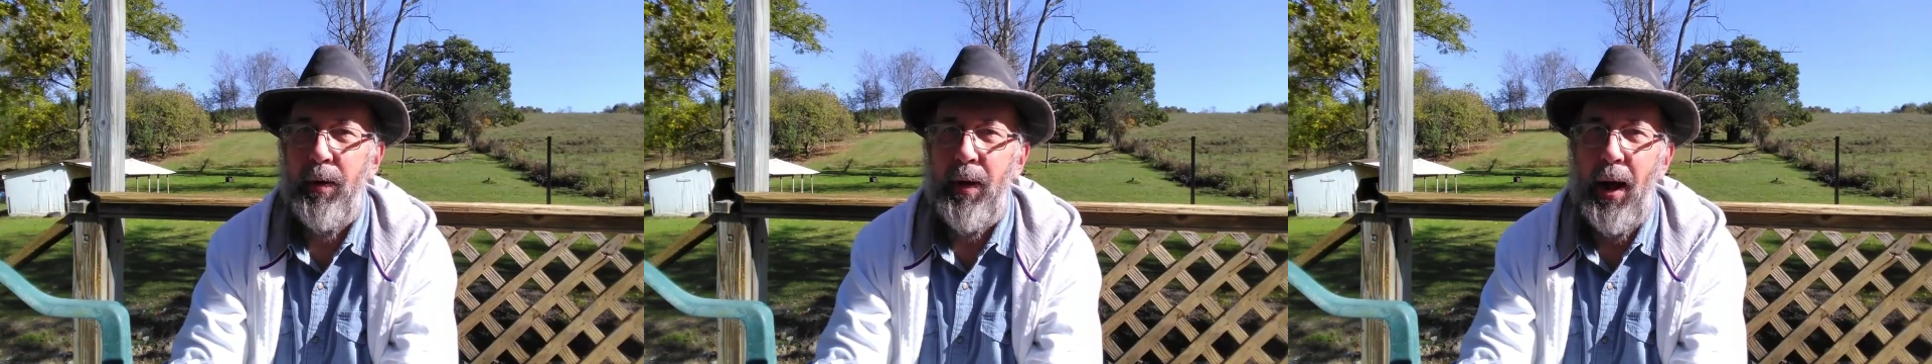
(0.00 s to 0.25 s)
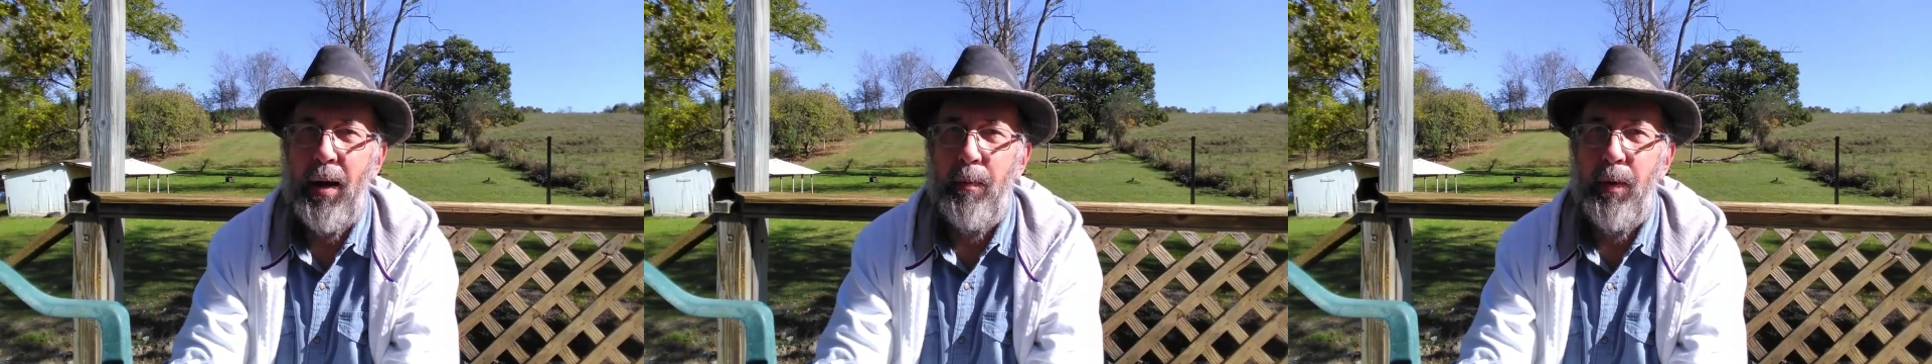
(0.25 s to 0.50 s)

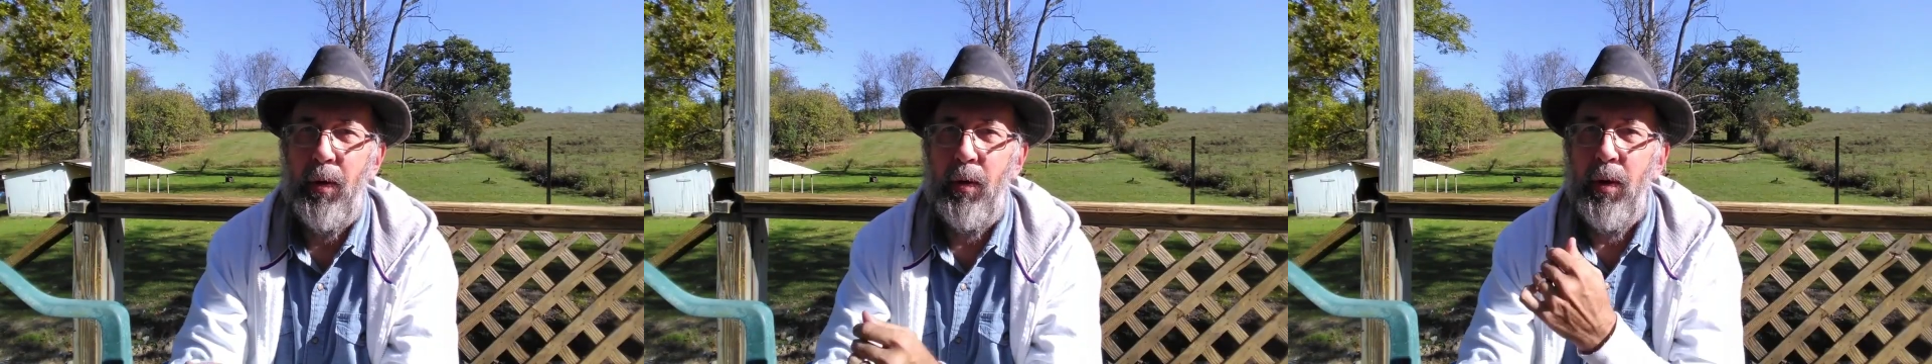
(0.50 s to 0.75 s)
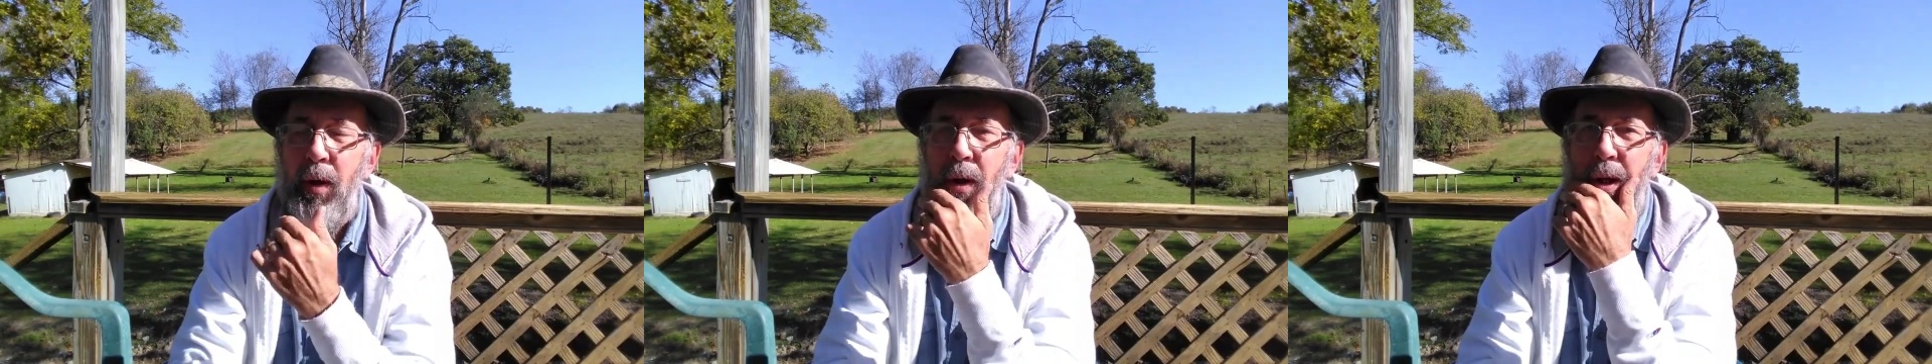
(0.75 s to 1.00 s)
time.
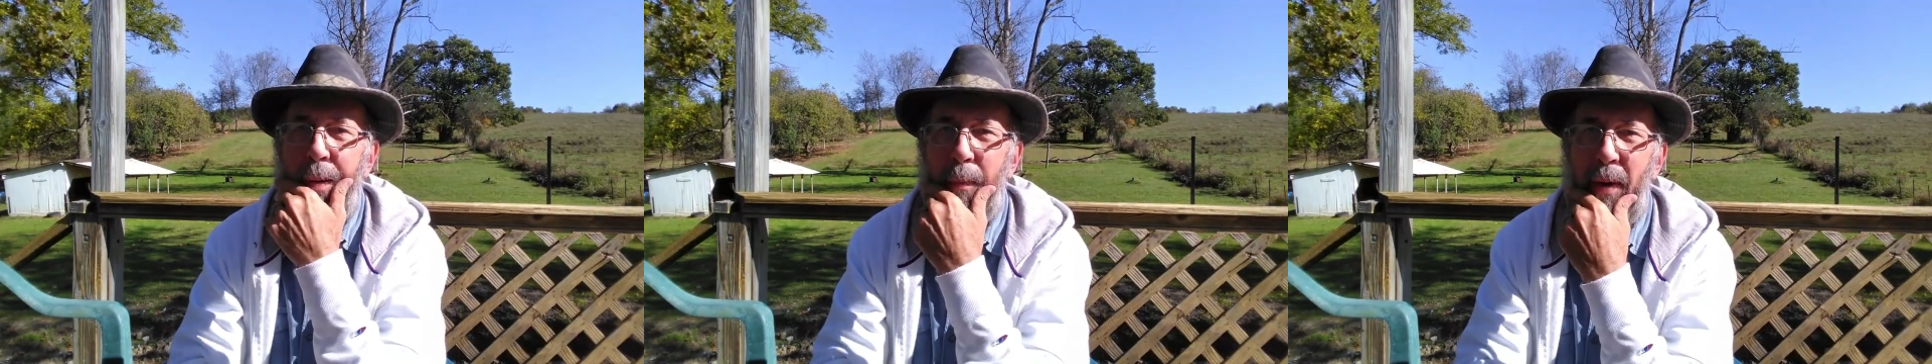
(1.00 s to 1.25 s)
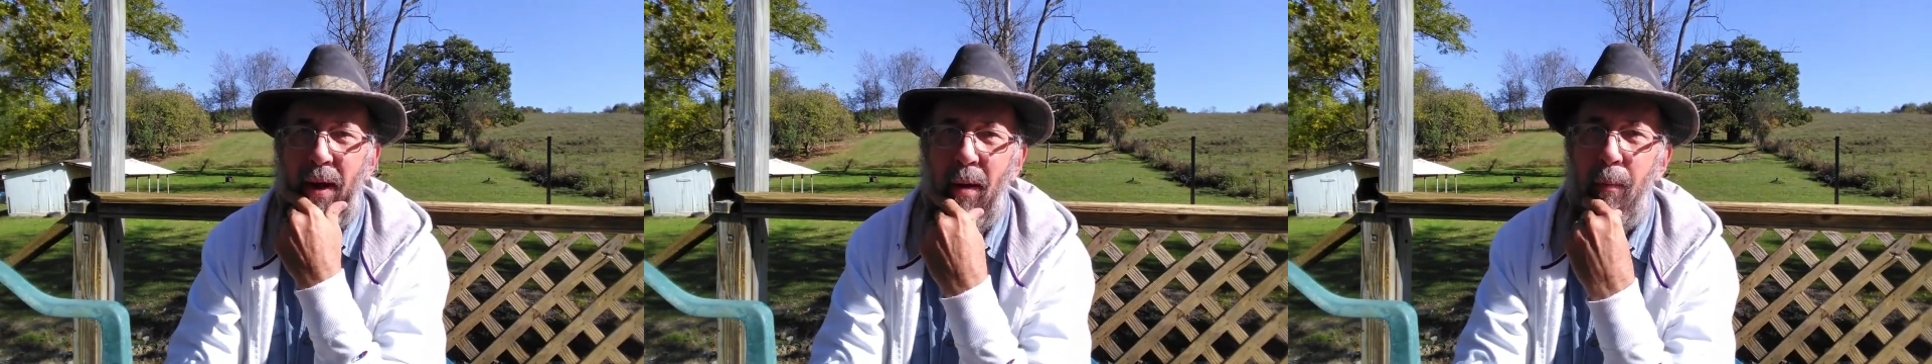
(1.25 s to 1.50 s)

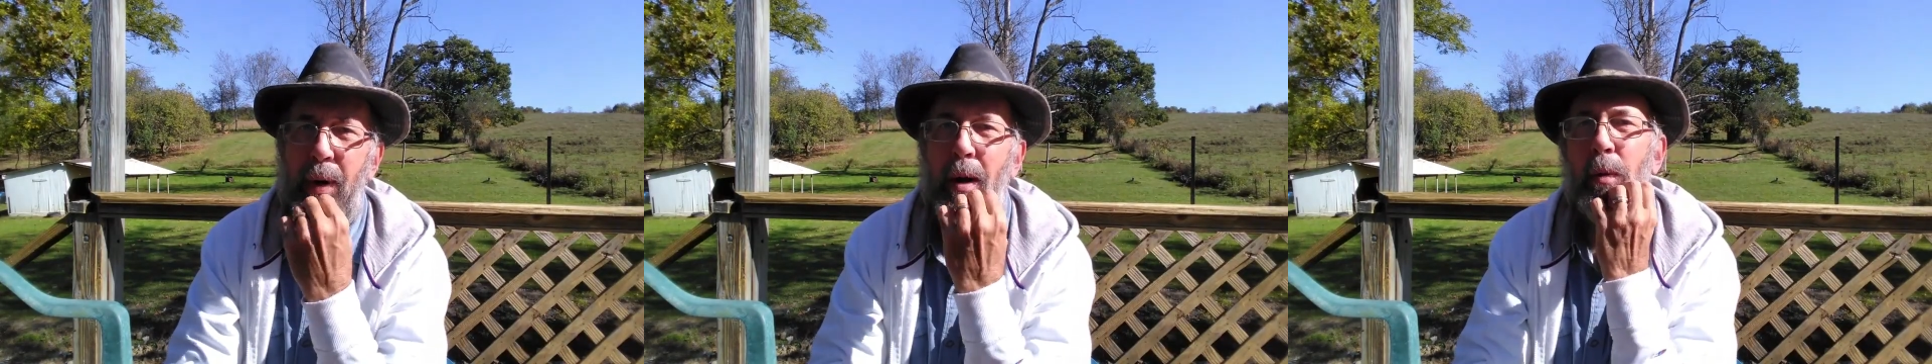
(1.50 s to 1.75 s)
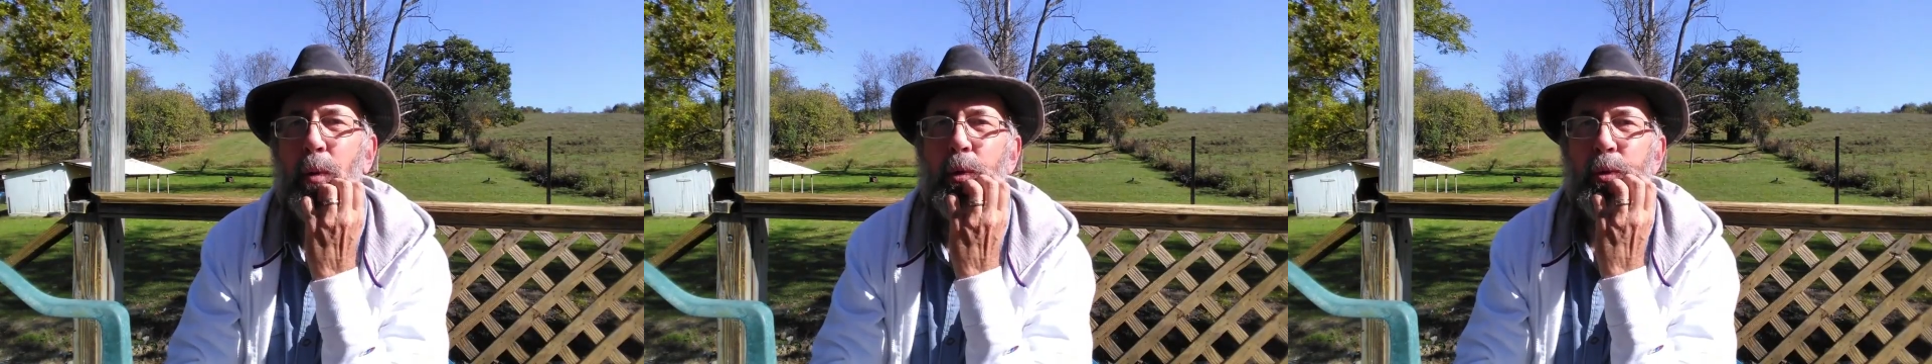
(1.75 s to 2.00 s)
I probably
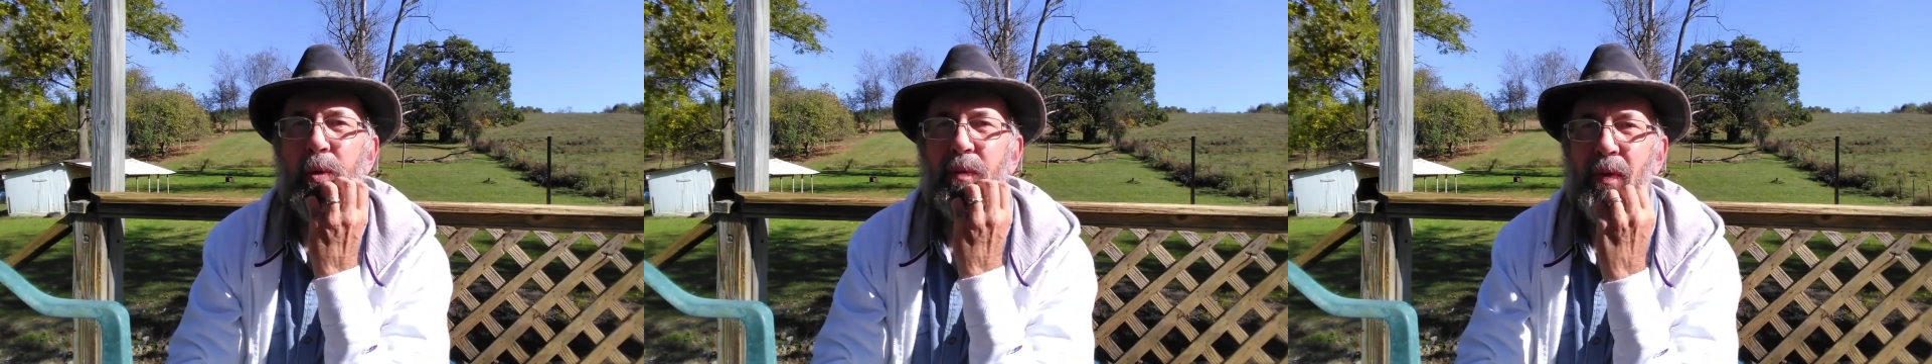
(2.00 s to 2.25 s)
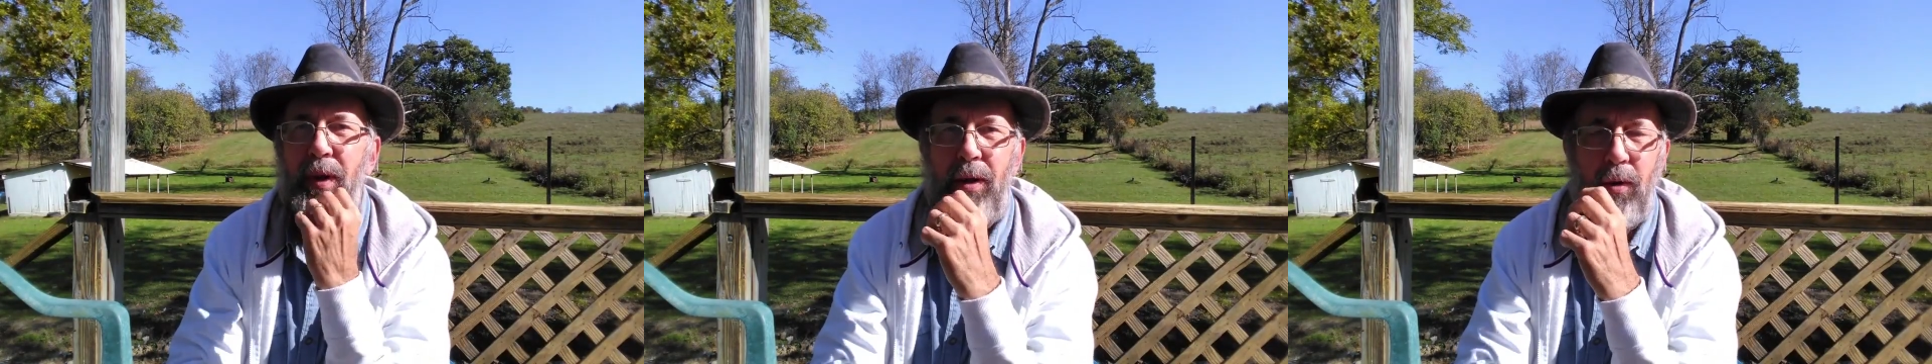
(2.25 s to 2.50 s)
won't do
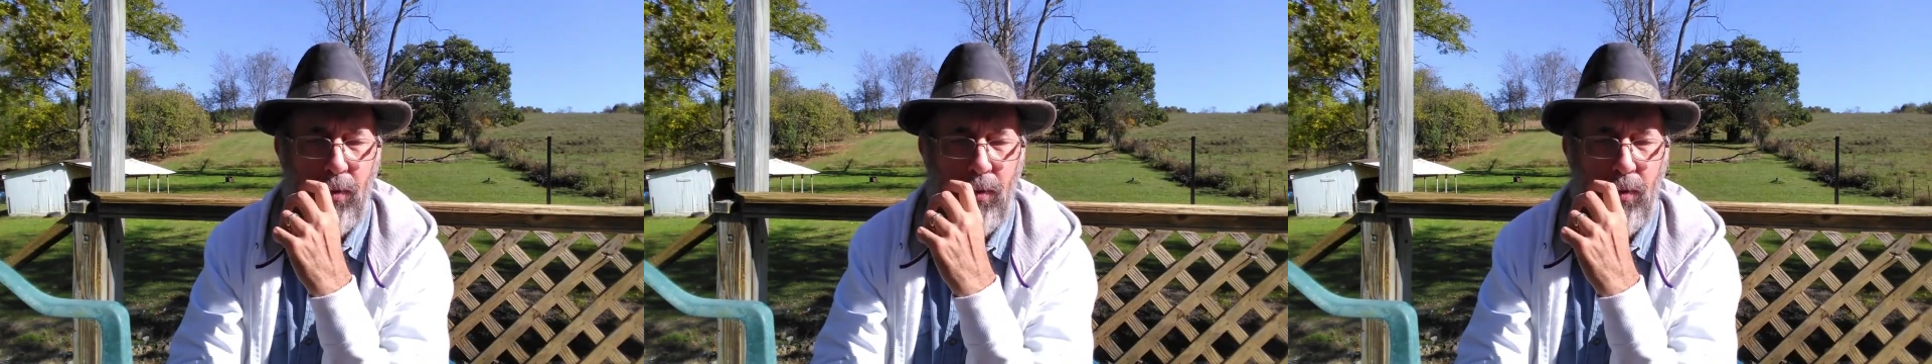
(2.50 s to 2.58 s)
videos